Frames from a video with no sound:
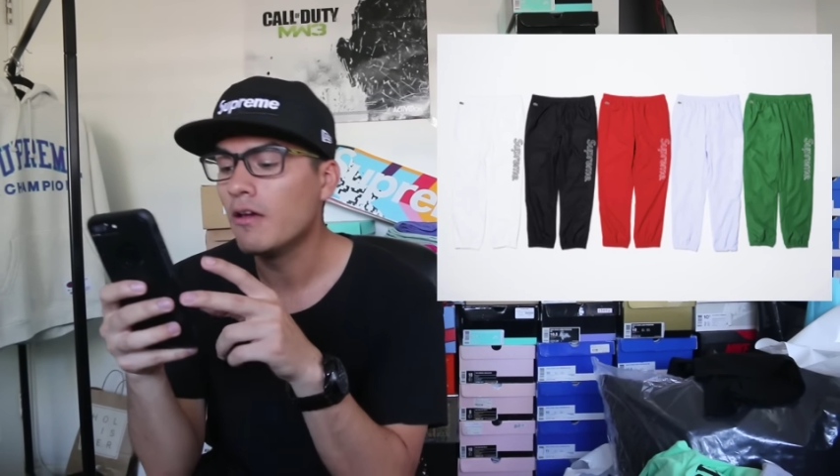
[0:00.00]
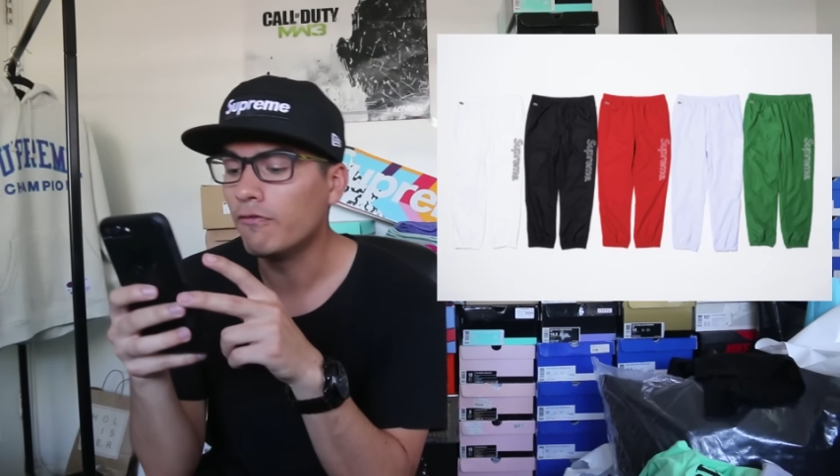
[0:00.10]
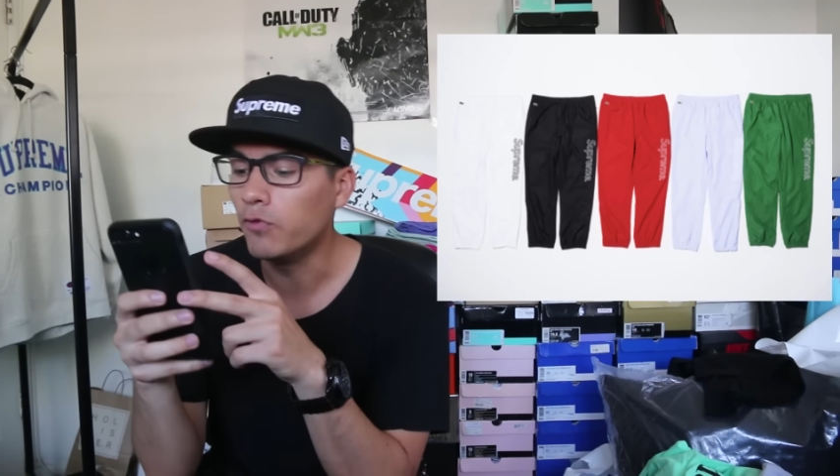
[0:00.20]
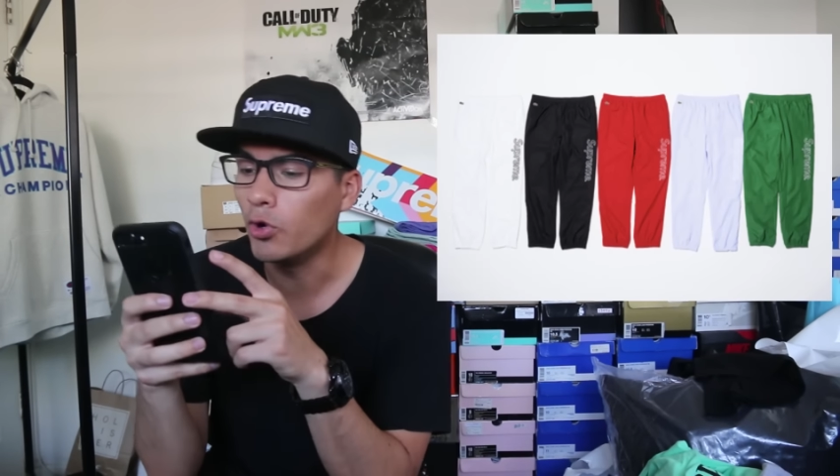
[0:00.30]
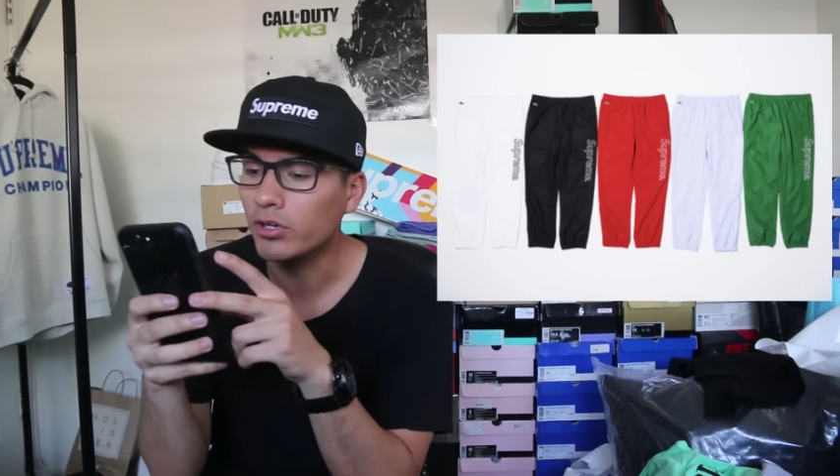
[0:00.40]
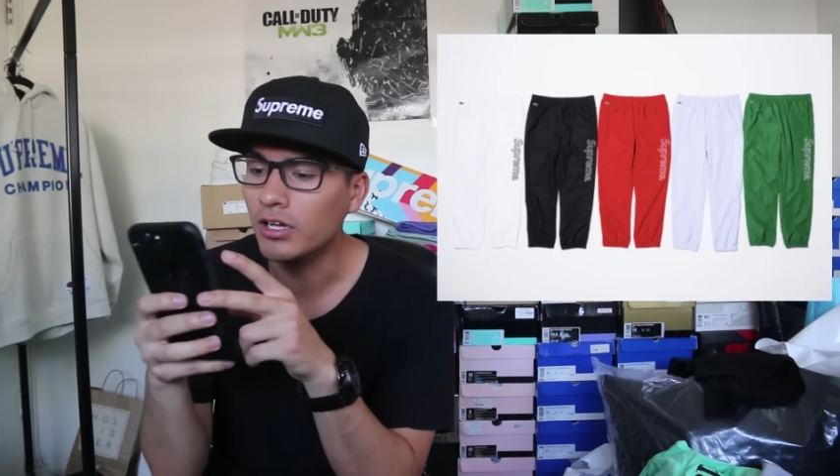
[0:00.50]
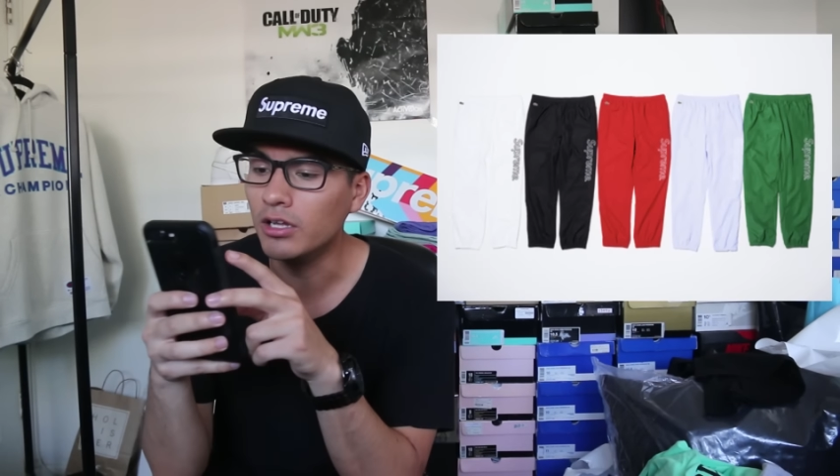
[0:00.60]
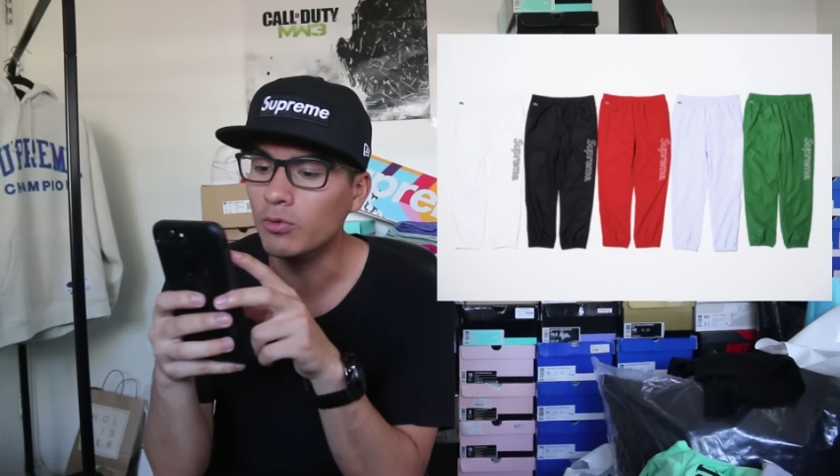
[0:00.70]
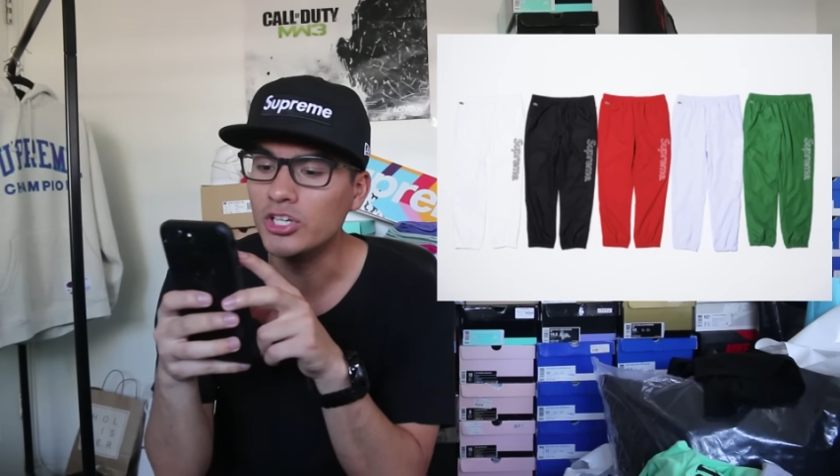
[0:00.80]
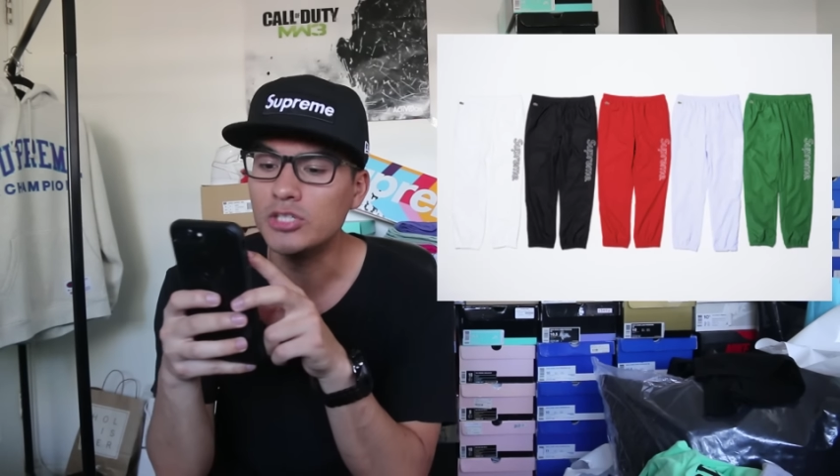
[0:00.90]
four
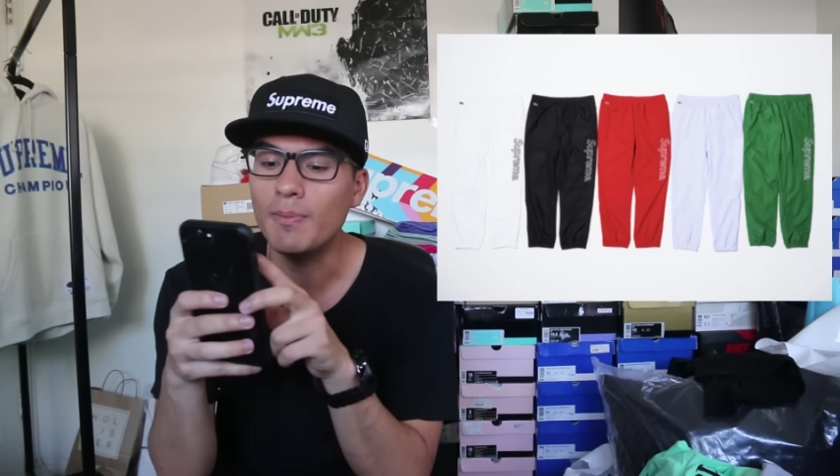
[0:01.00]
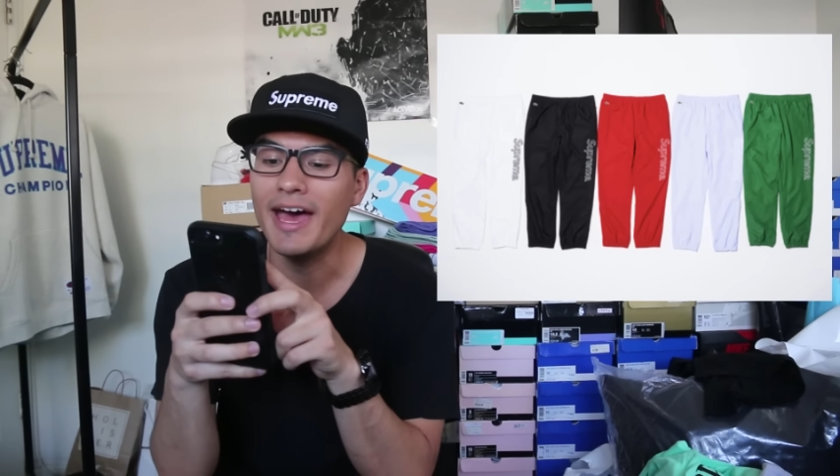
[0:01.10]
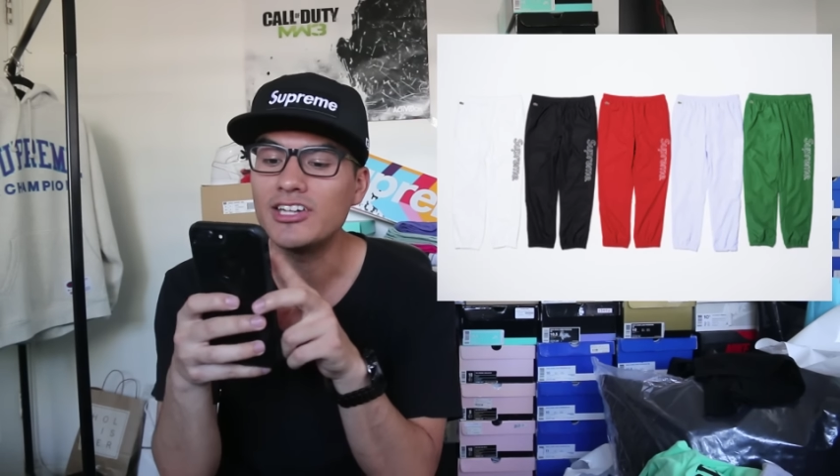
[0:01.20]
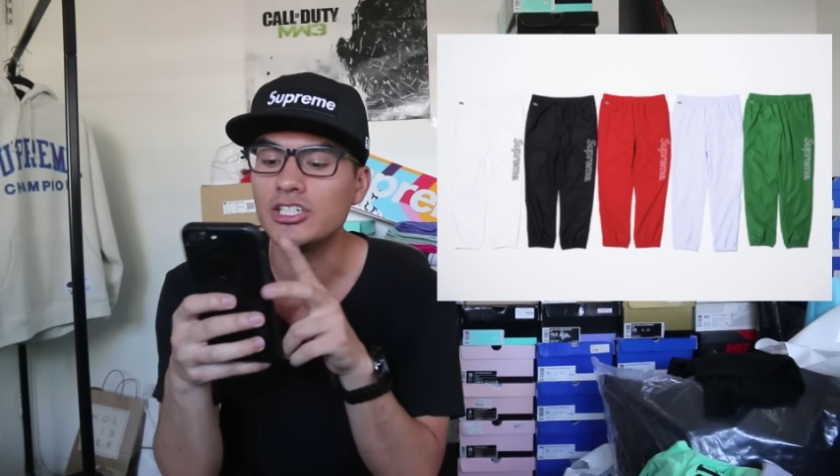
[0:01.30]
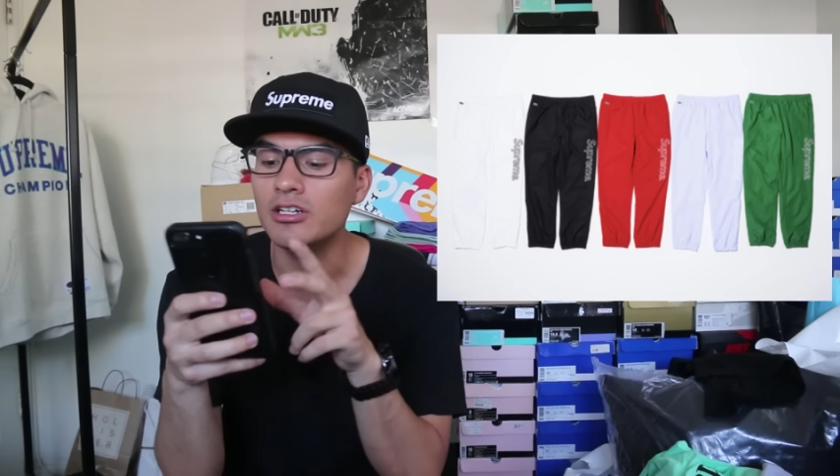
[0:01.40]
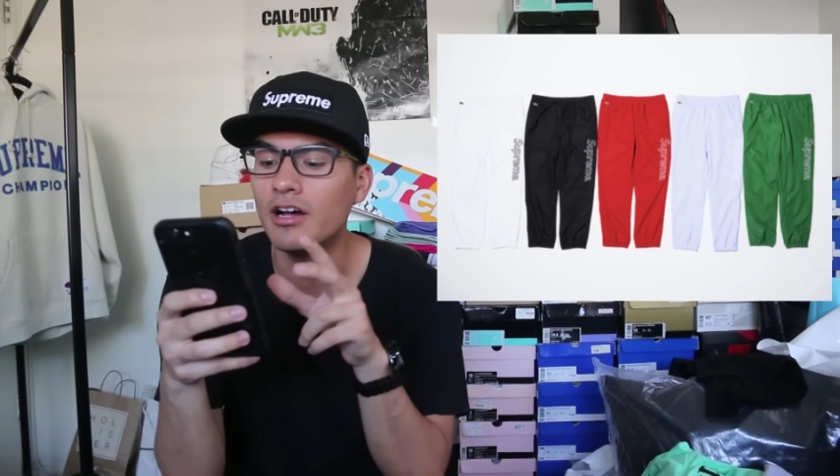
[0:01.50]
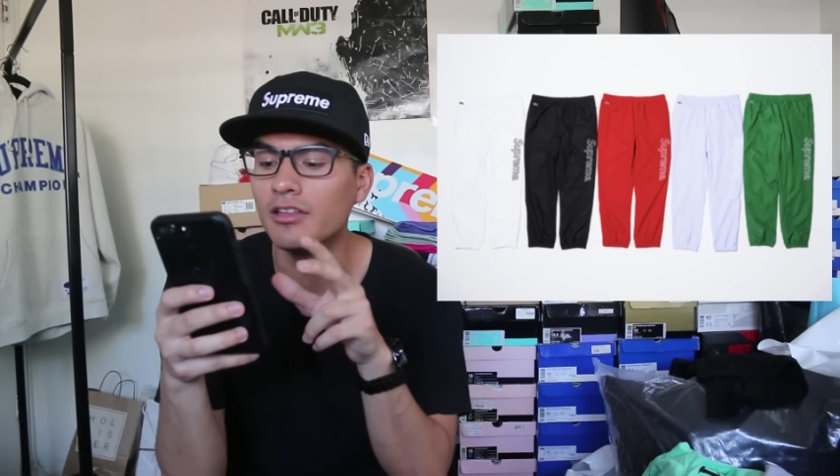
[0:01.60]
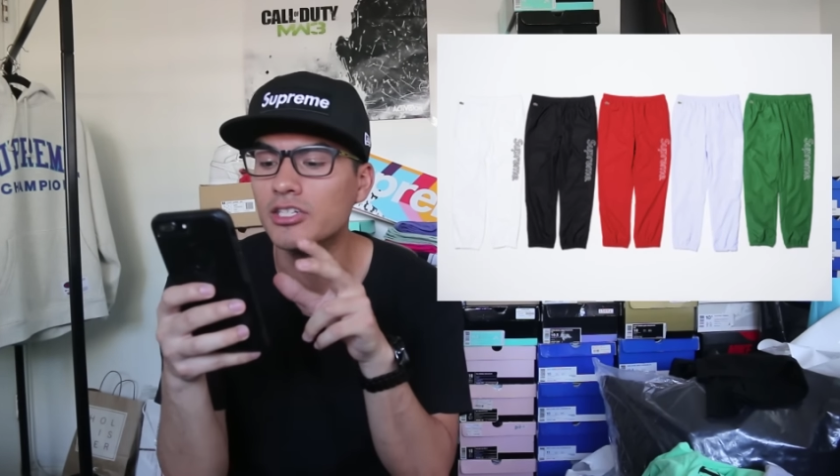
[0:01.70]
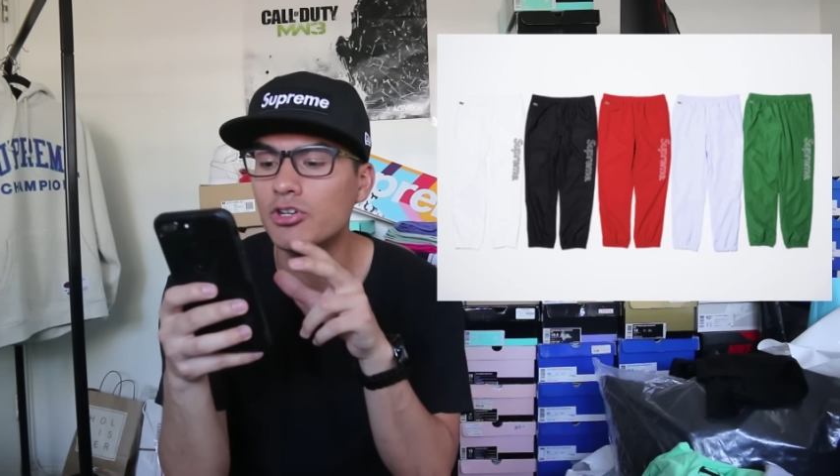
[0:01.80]
colorways matching all the